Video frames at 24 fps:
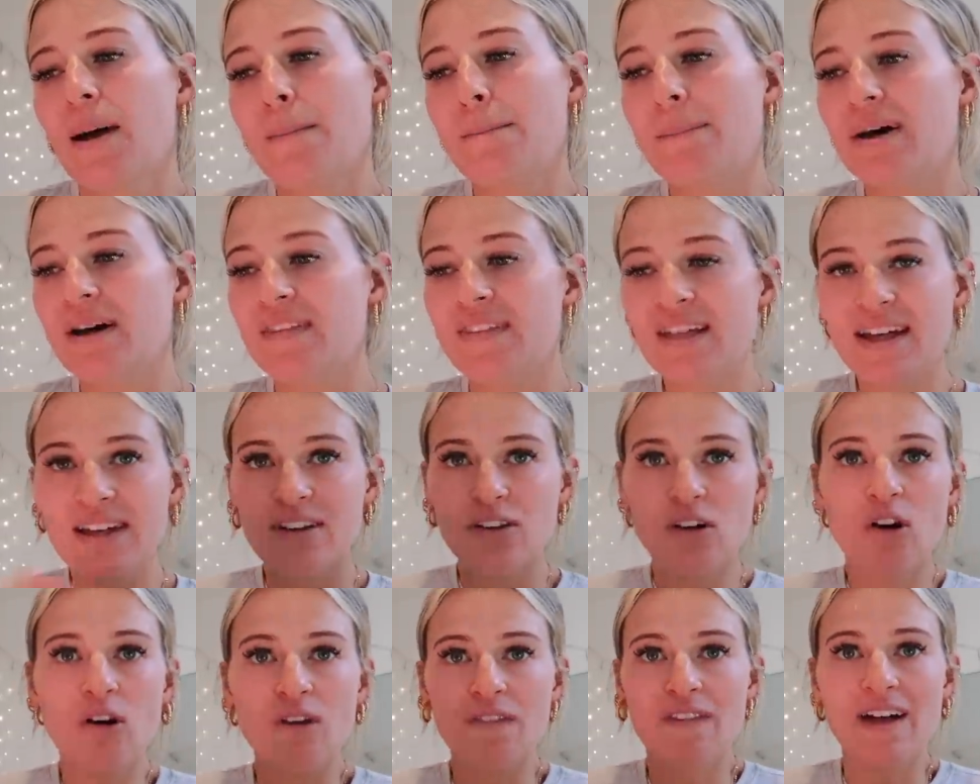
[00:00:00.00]
But they're
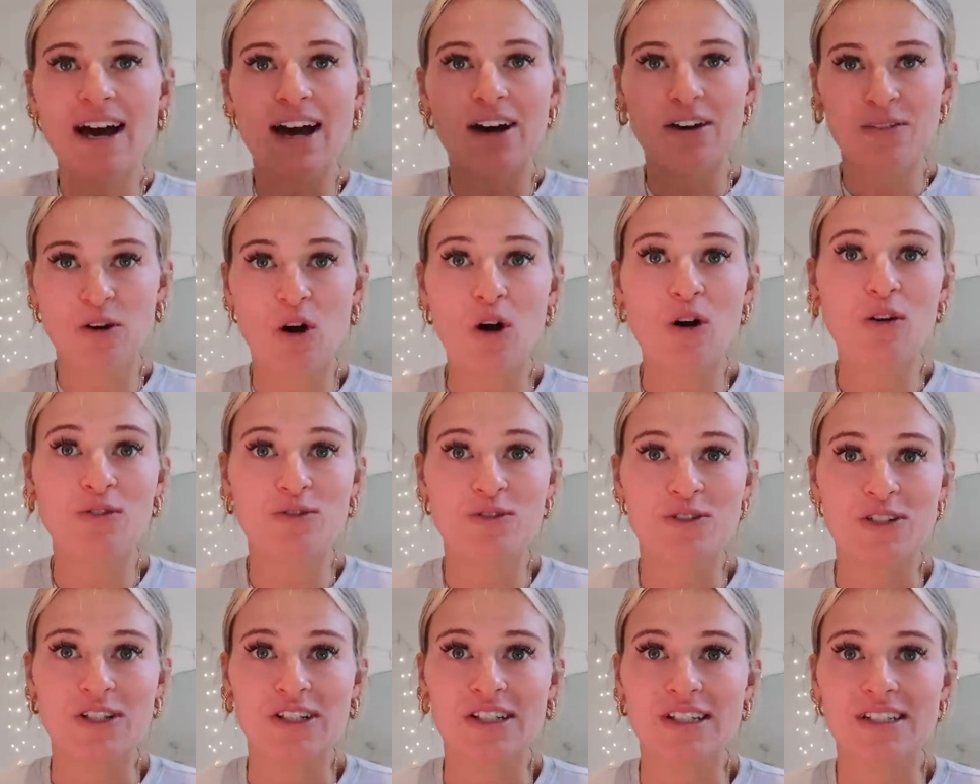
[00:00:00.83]
not that
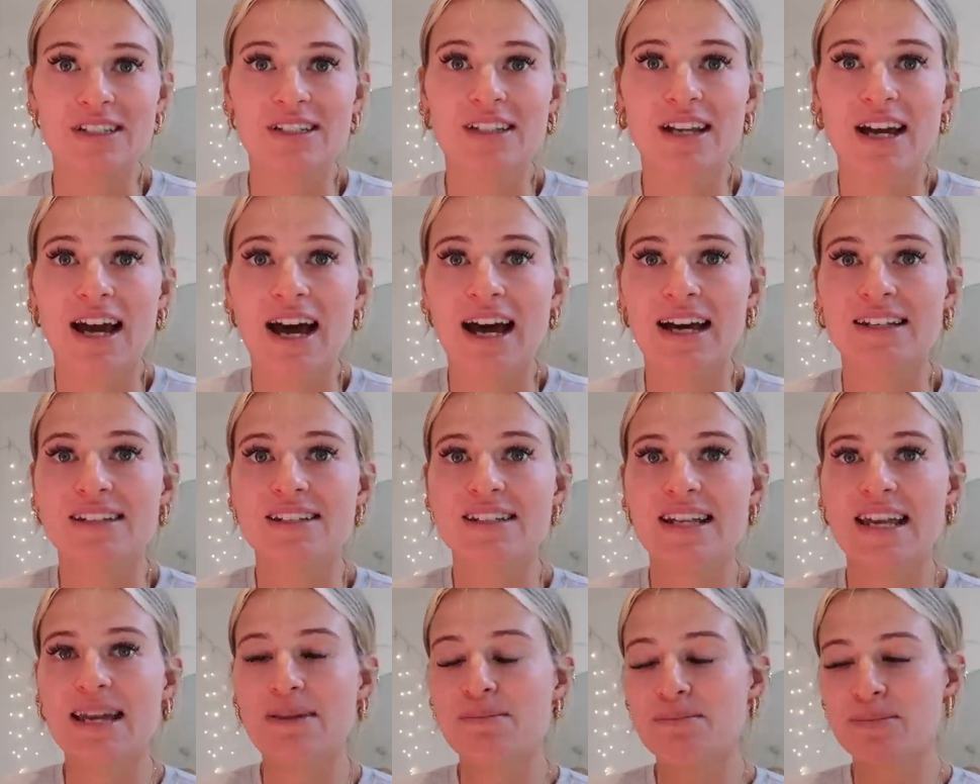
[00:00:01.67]
often,
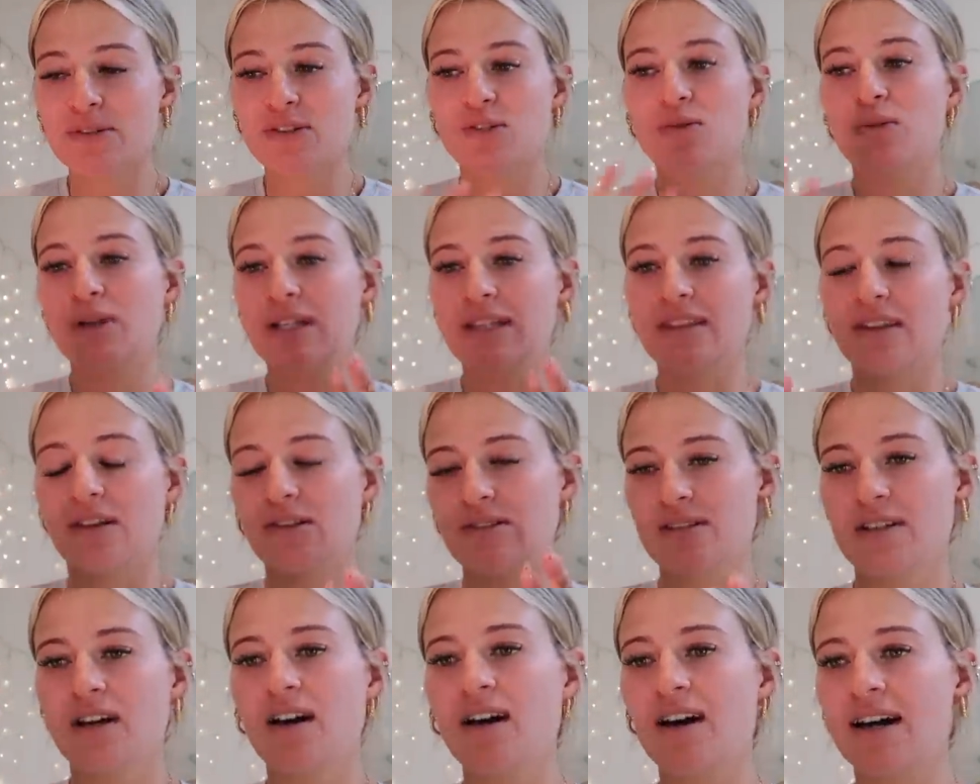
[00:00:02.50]
and in between
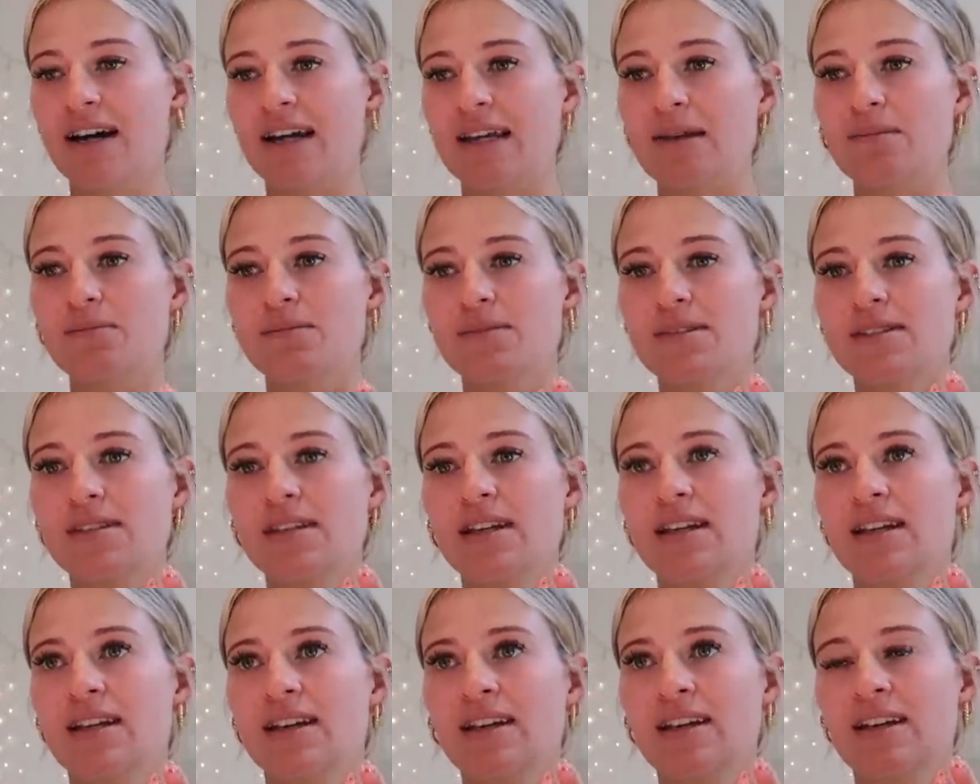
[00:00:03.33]
those times,
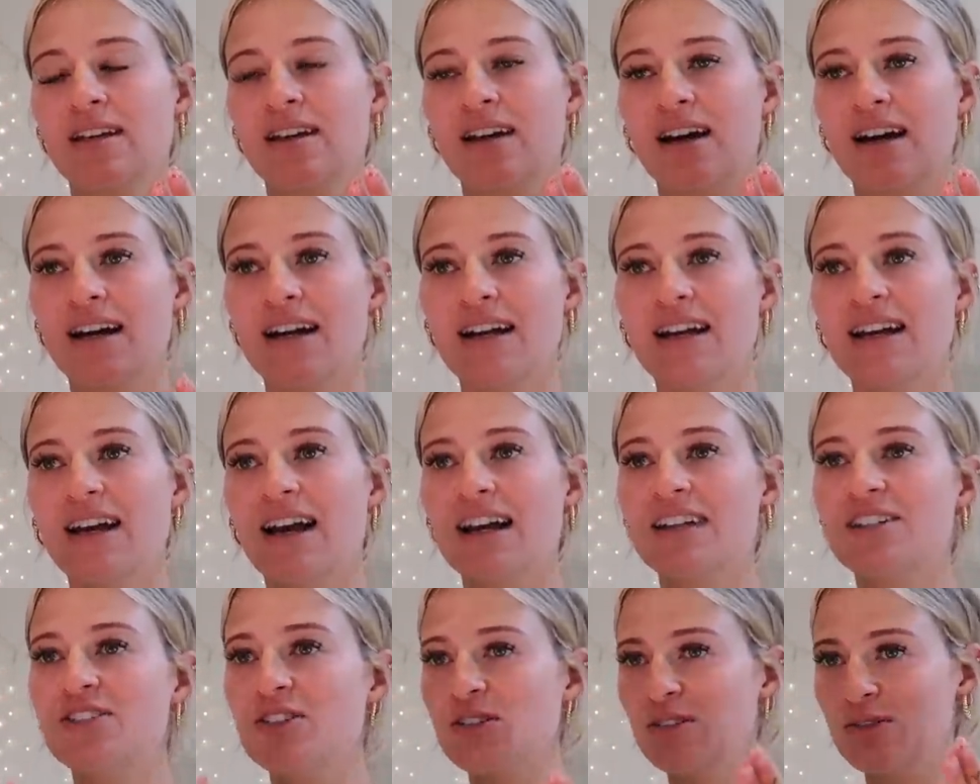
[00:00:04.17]

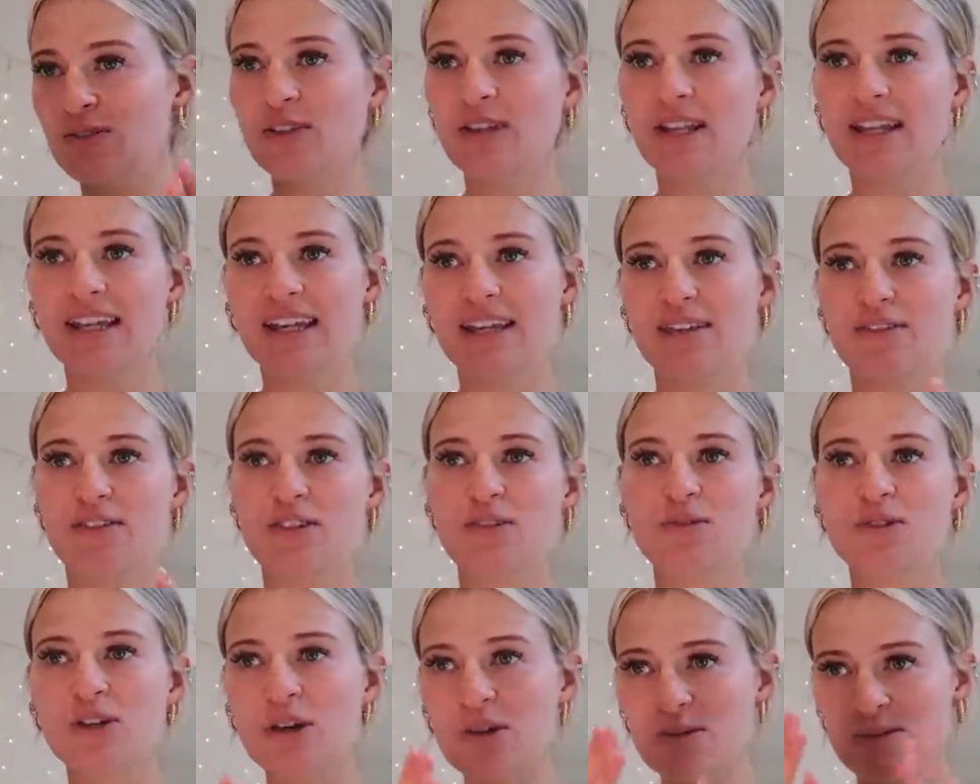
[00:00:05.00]
I just feel like if
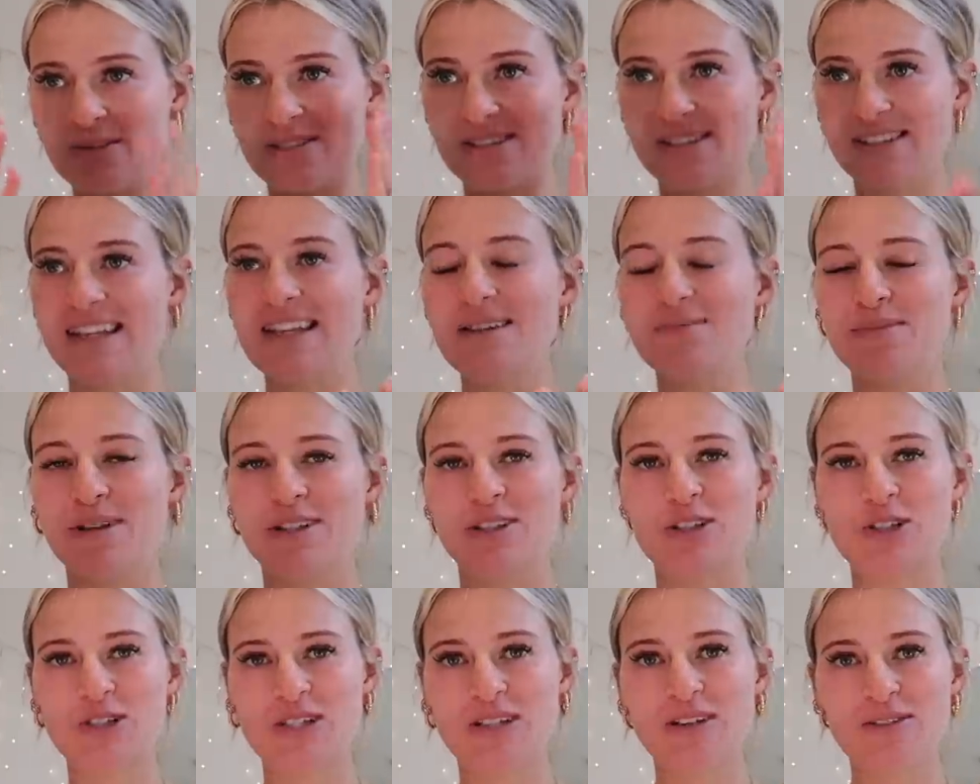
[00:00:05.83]
you don't see
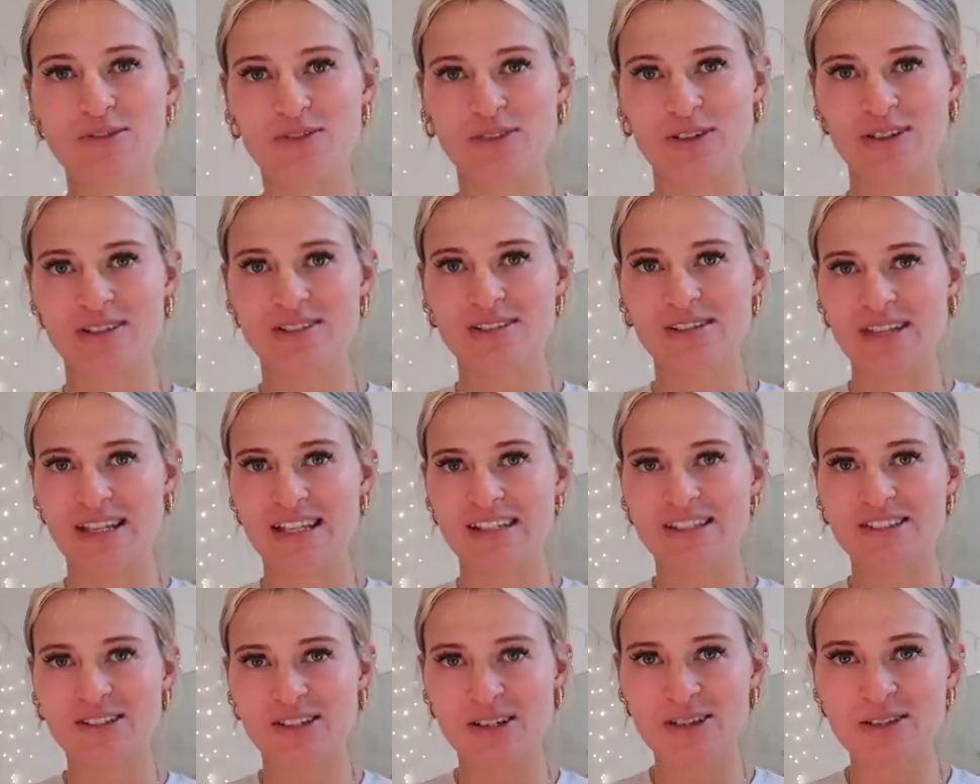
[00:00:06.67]
much difference,
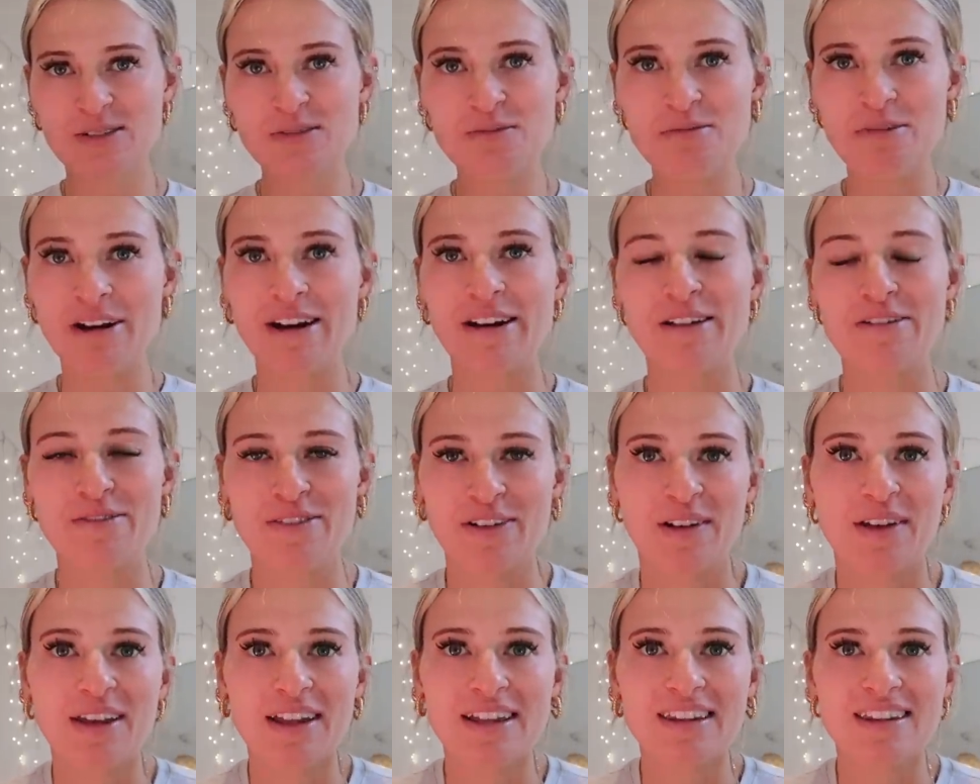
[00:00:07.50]
it doesn't really
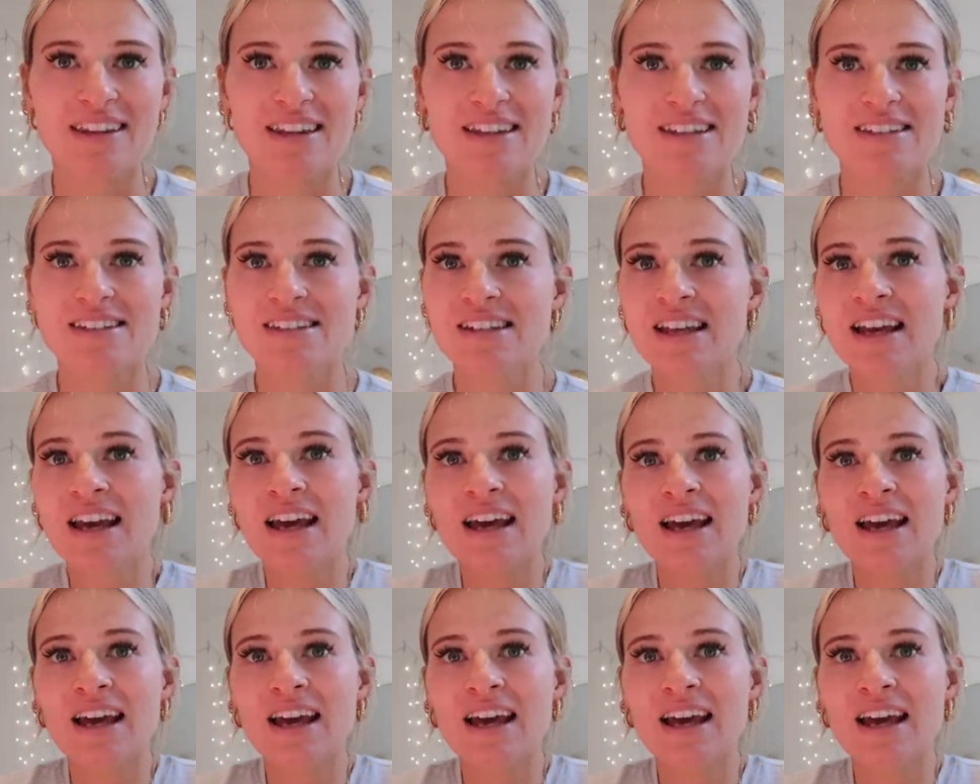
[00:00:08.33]
feel like there's,